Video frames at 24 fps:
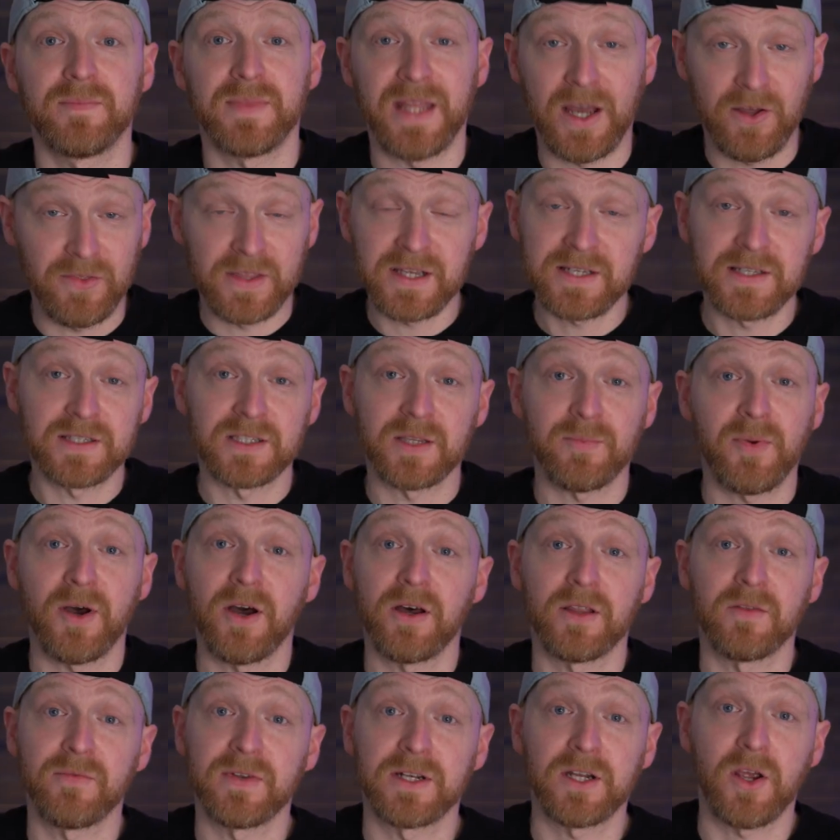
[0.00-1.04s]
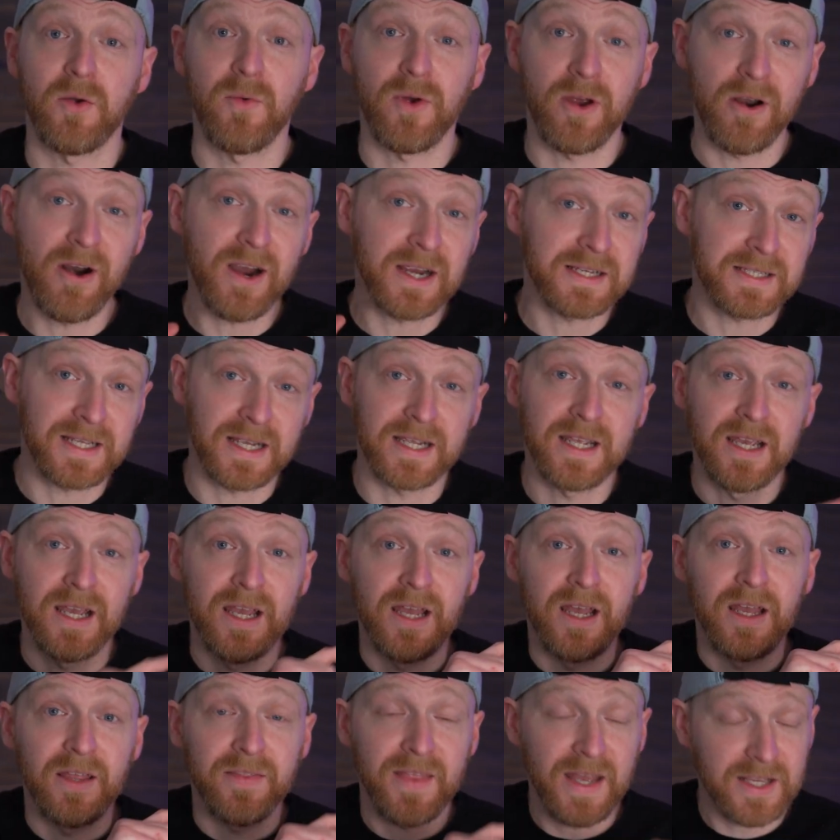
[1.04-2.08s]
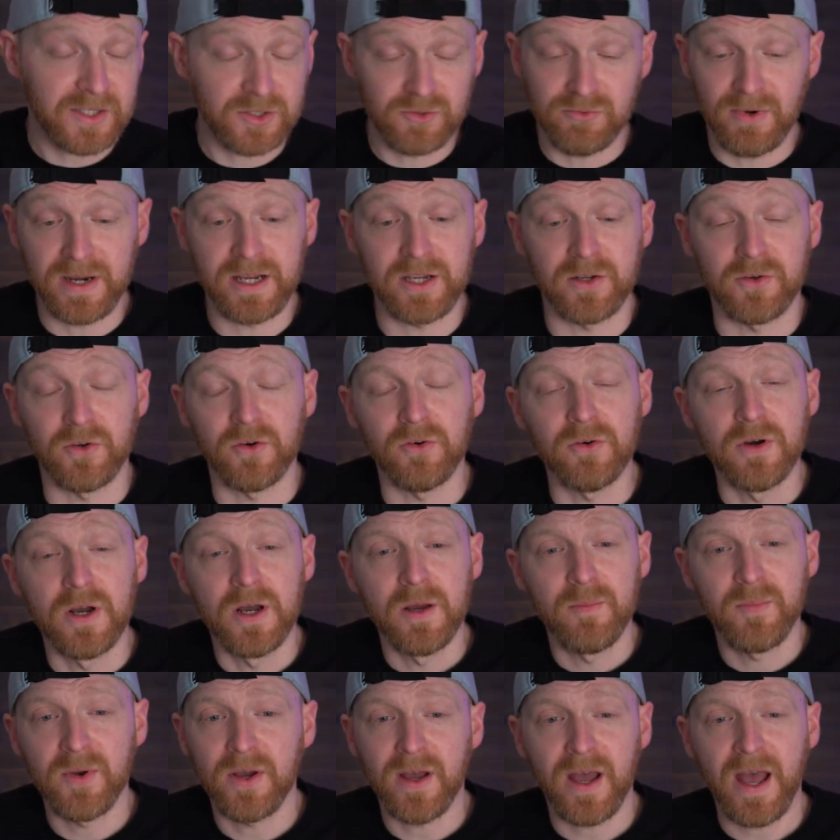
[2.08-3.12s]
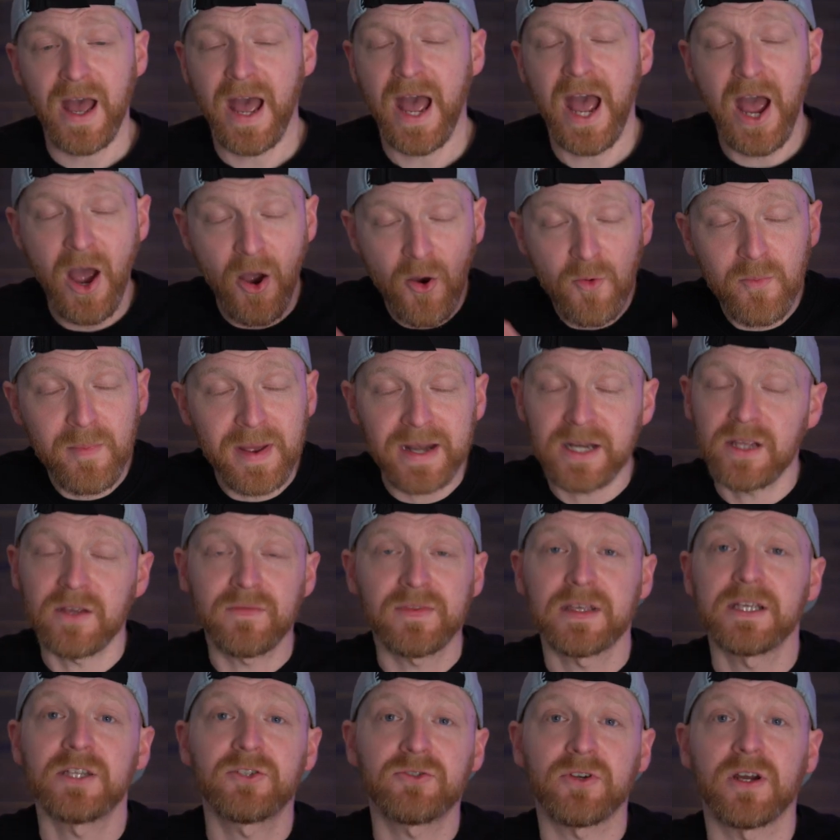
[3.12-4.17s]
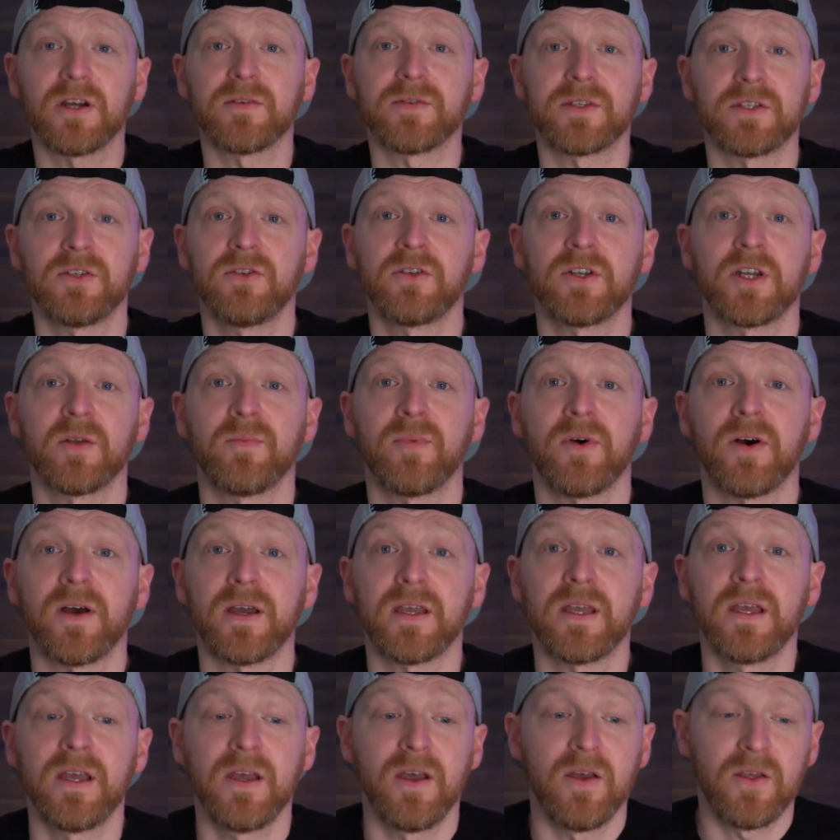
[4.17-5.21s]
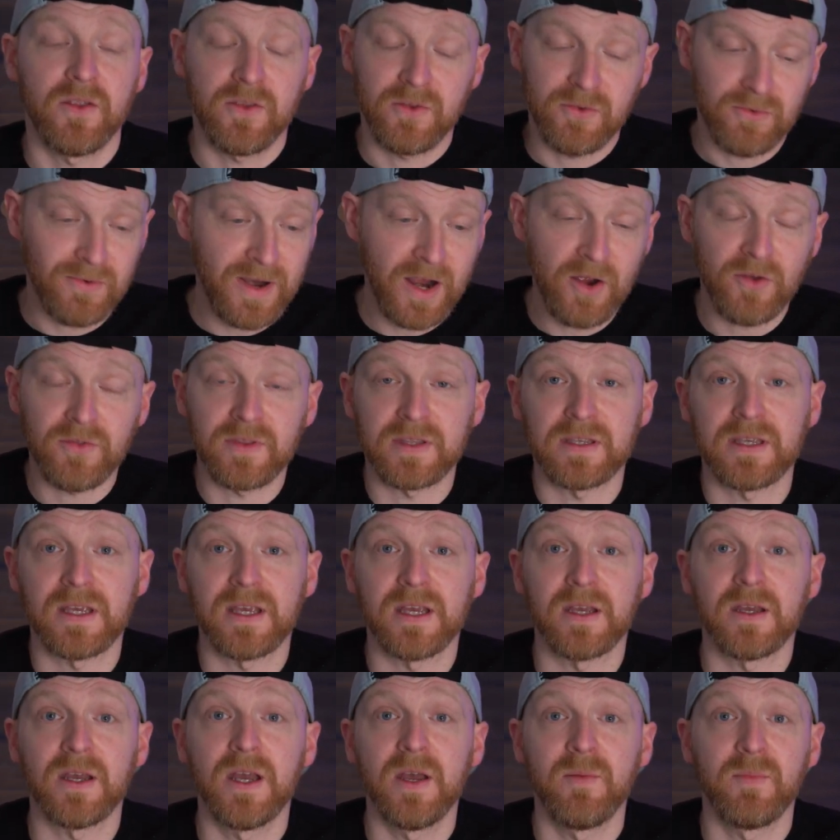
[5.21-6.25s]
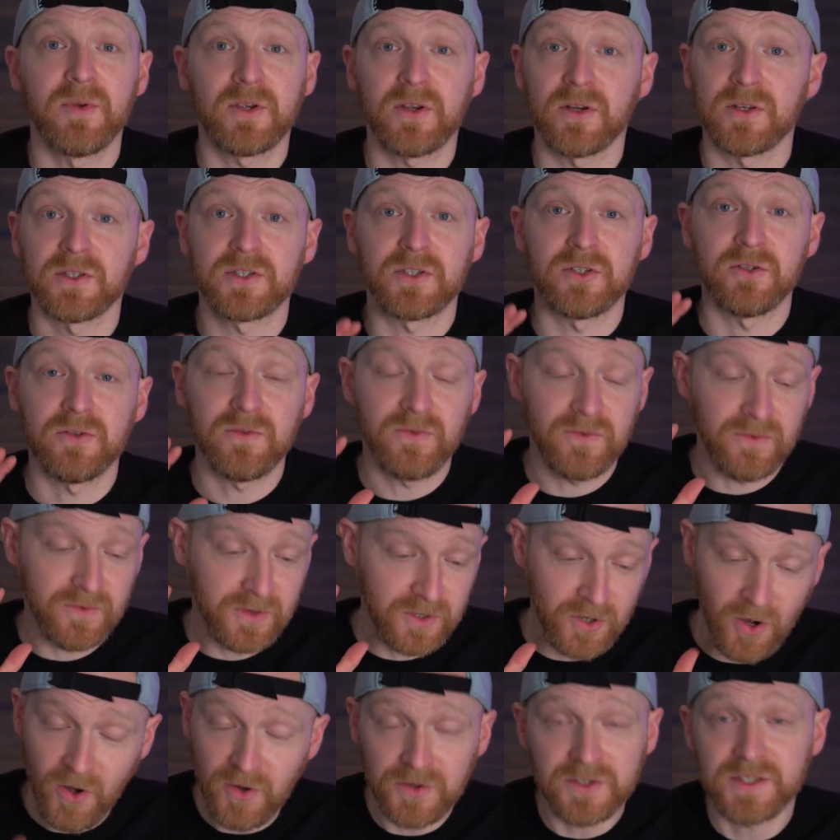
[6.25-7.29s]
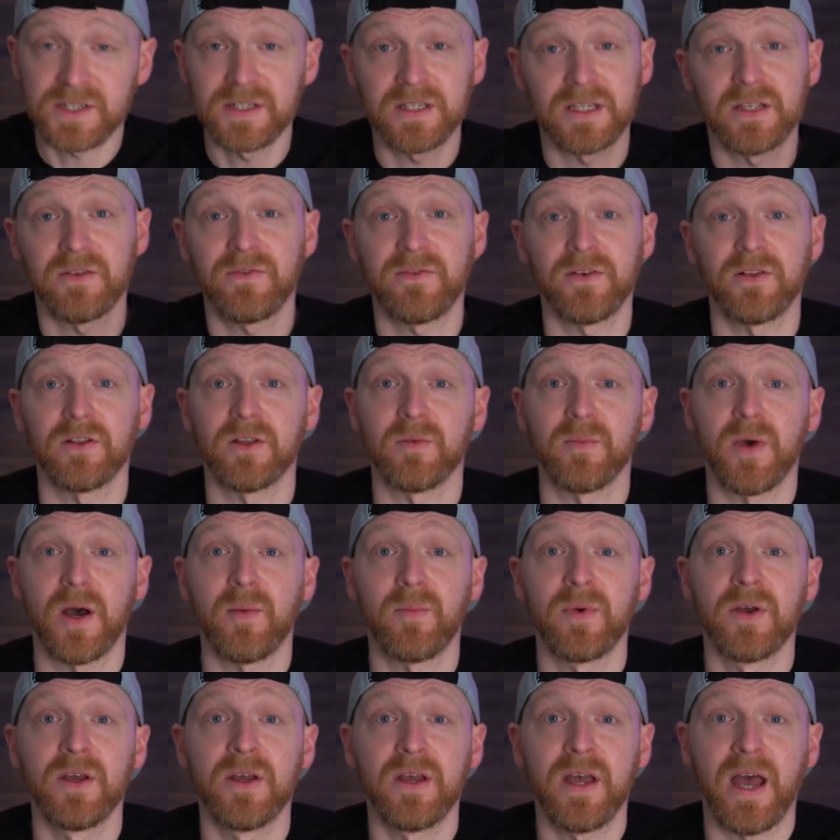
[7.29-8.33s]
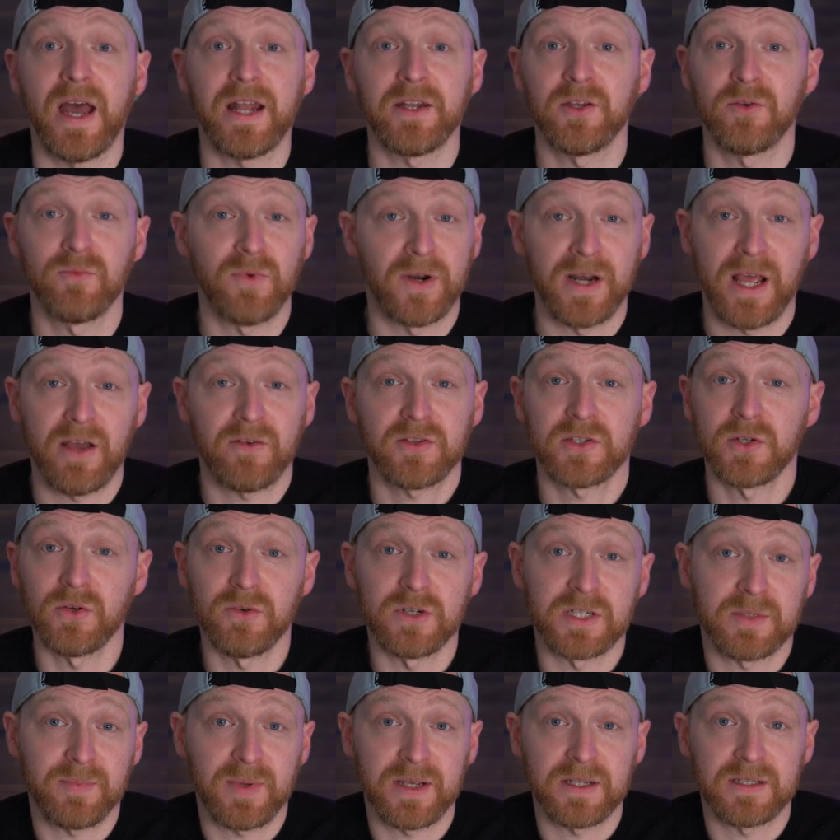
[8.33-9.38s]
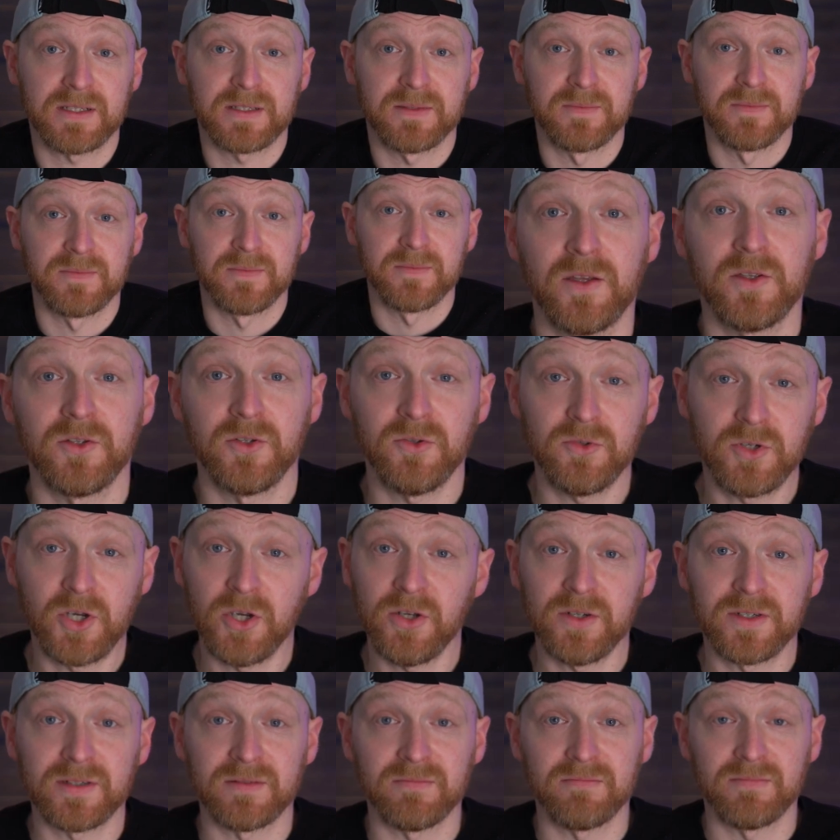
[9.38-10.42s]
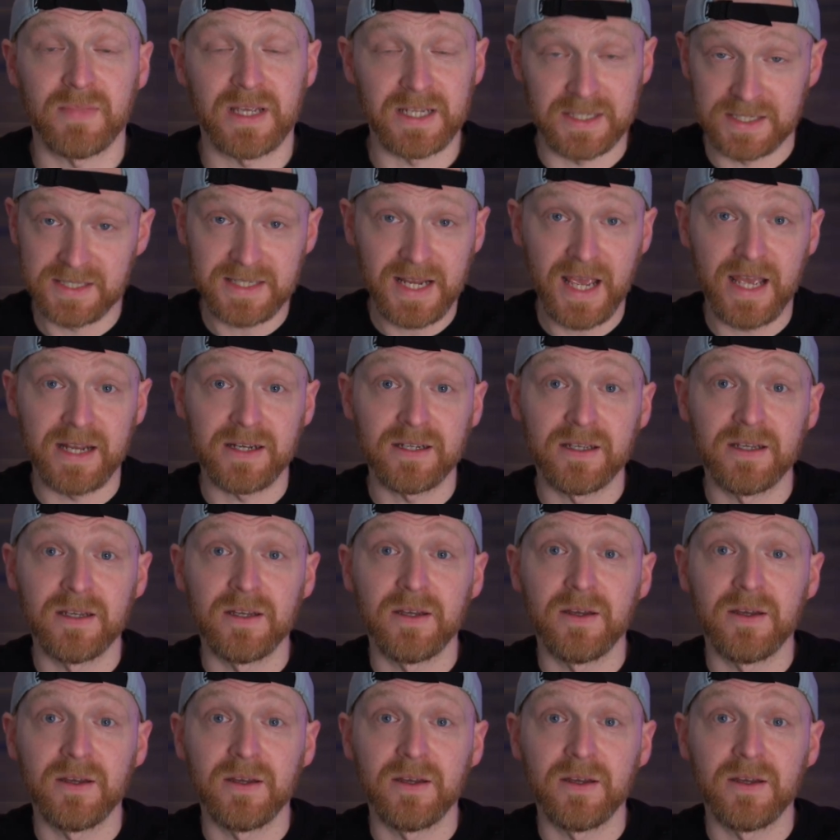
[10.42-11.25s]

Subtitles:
Now, this is the part of the video where I say, that's great and all, but how many of these drives are you going to buy throughout the year because you've constantly filled them up and you run out of storage space? You could instead